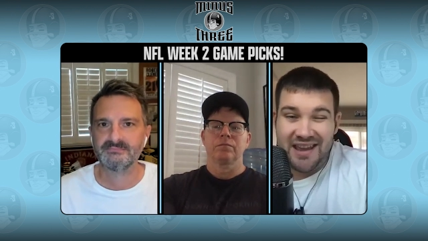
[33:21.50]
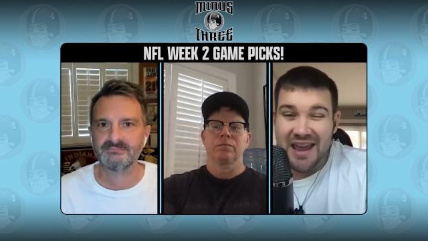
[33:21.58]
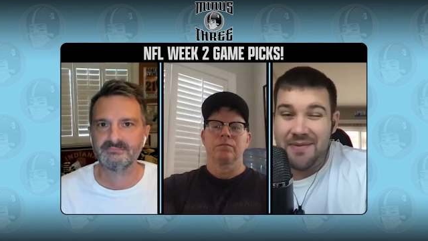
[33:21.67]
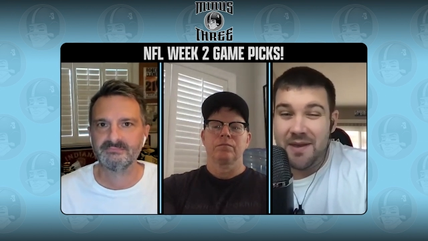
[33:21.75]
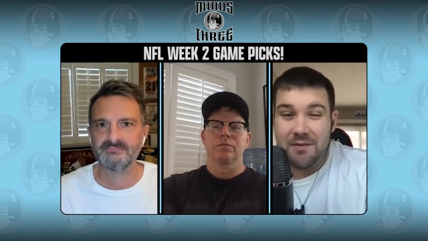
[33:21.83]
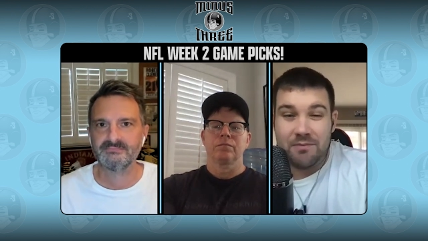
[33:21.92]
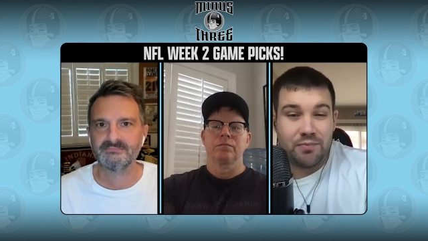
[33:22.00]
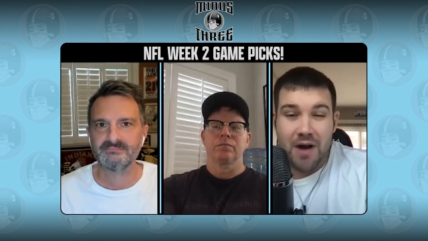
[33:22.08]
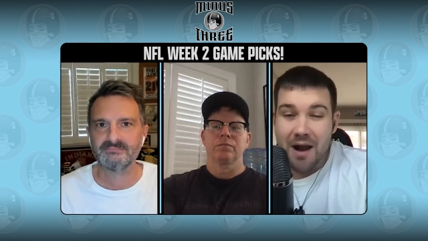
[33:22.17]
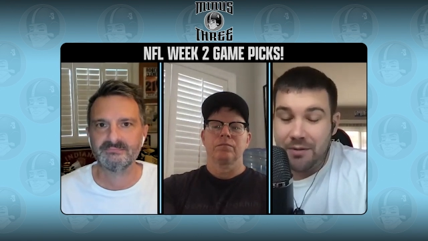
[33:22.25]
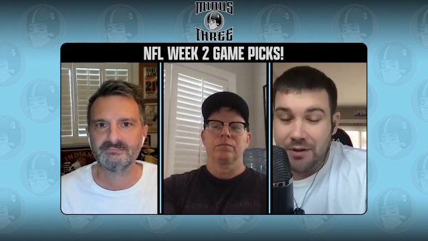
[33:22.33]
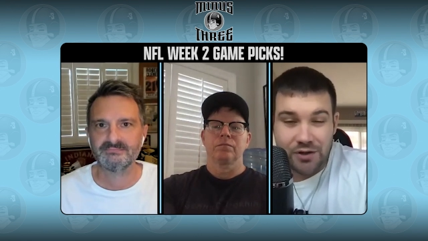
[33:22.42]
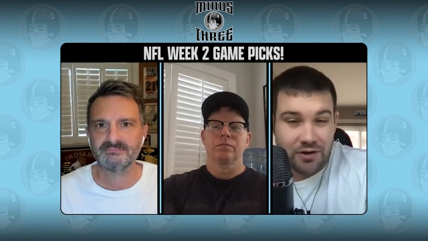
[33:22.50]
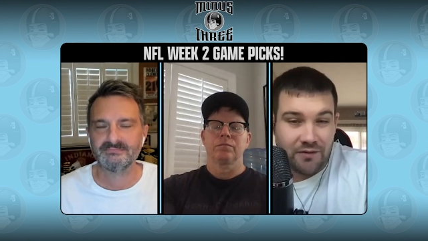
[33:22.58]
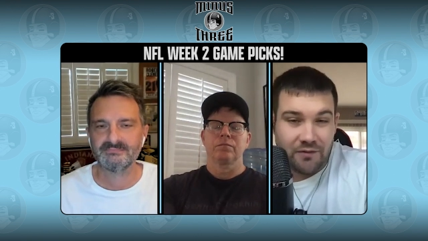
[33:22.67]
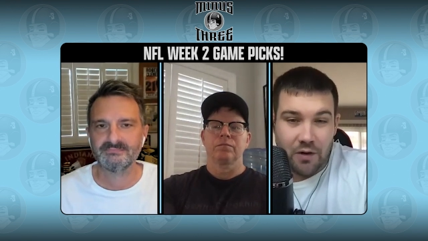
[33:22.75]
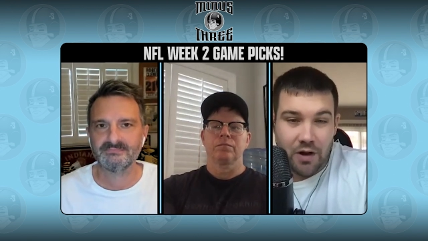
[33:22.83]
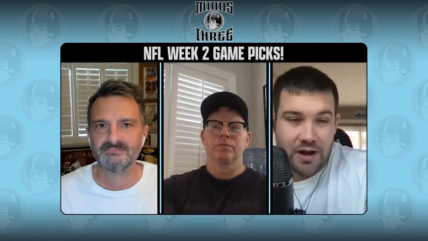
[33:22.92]
Speaker 1: a game they probably should have
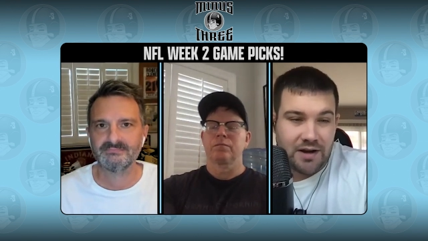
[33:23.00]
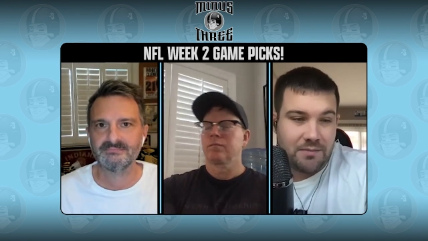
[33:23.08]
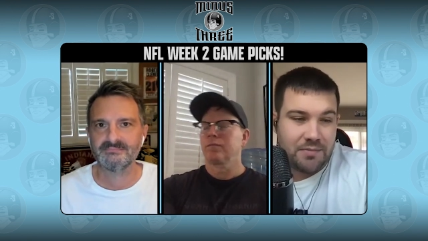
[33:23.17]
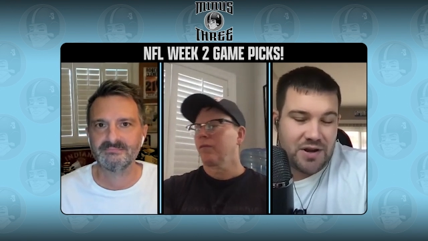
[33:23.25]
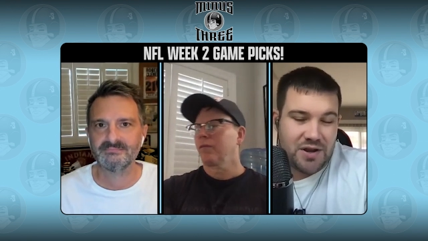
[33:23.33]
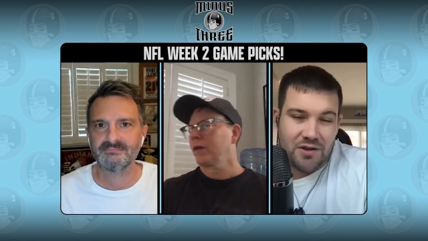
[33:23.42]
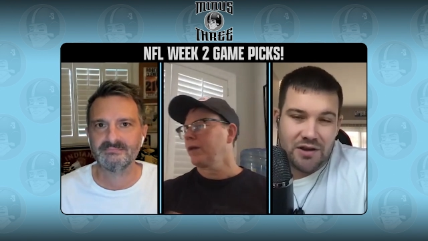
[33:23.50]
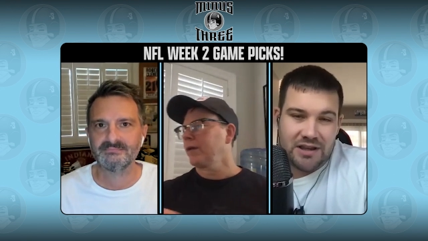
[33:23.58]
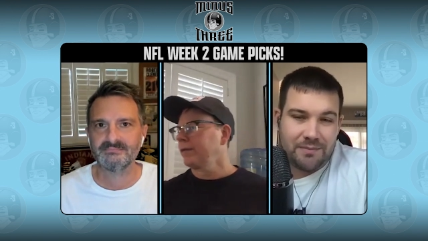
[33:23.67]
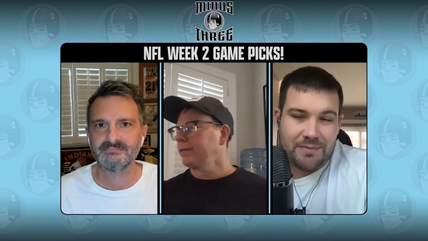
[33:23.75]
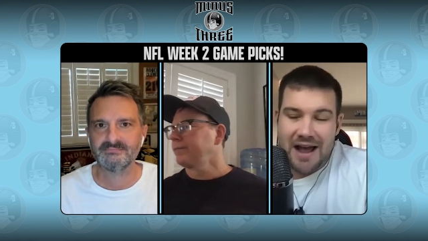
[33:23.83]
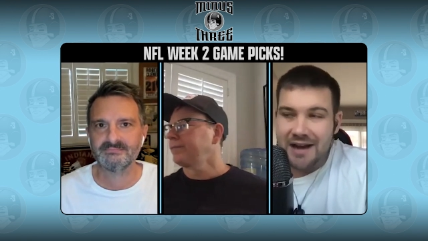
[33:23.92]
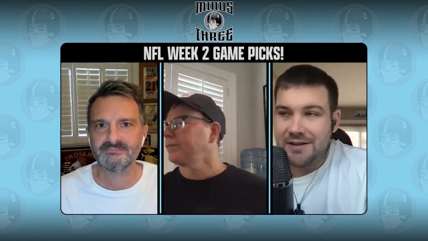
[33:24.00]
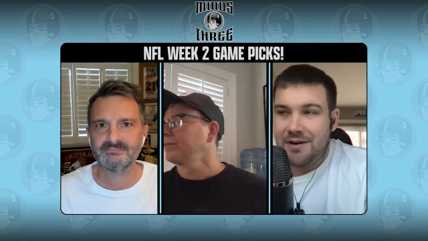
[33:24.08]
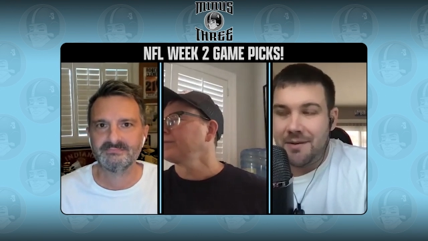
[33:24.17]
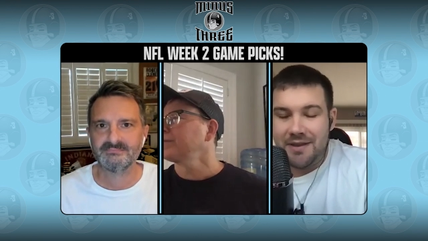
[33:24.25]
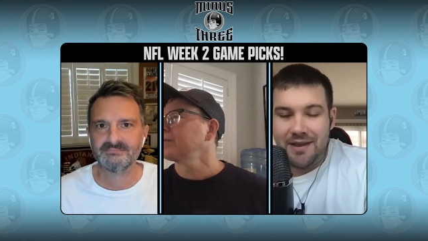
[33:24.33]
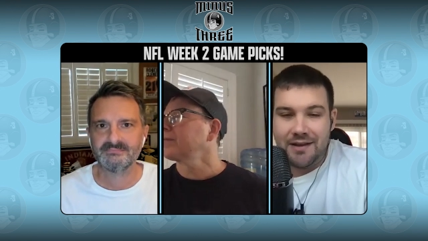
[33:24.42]
won. But you look at the box. I
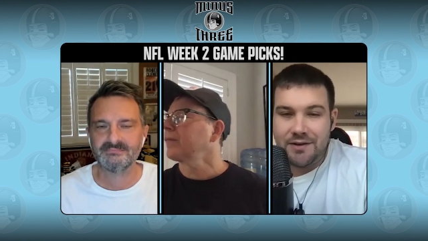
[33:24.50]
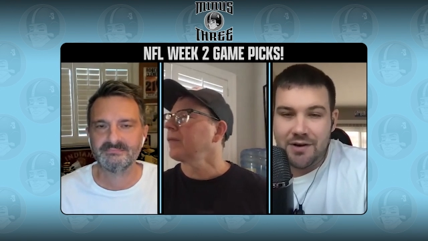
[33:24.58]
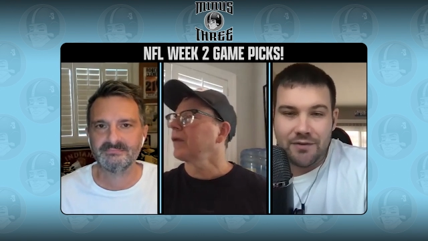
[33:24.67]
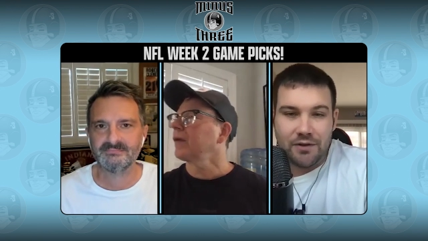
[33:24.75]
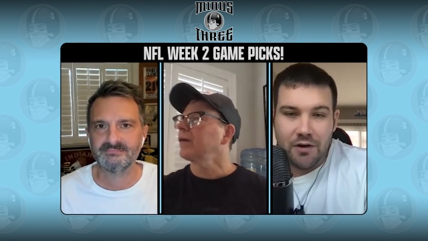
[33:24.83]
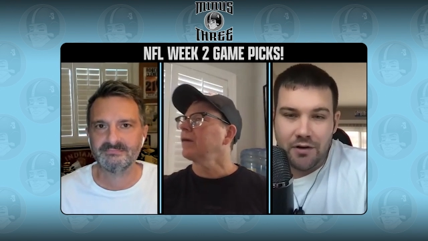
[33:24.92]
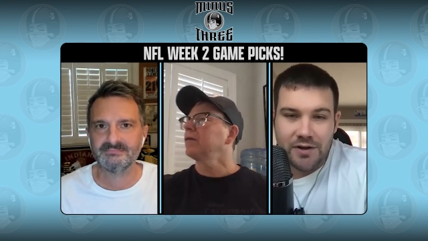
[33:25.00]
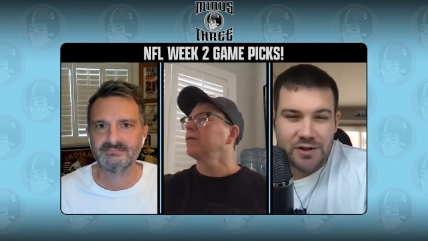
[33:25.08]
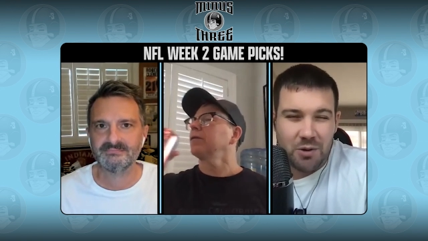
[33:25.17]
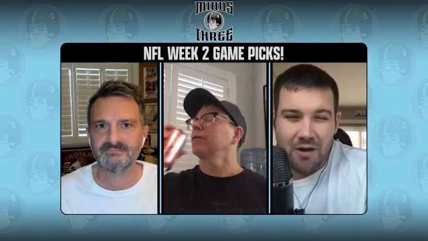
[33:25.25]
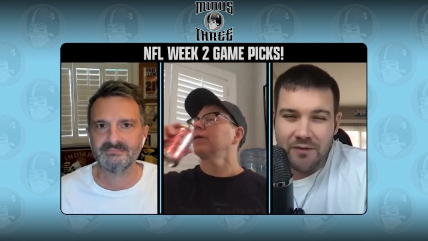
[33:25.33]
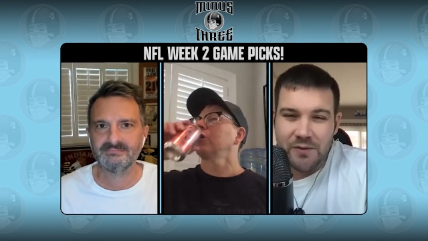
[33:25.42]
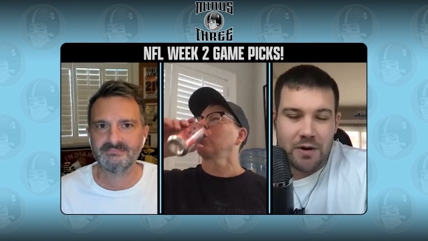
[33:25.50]
mean, like Trevor Lawrence, 12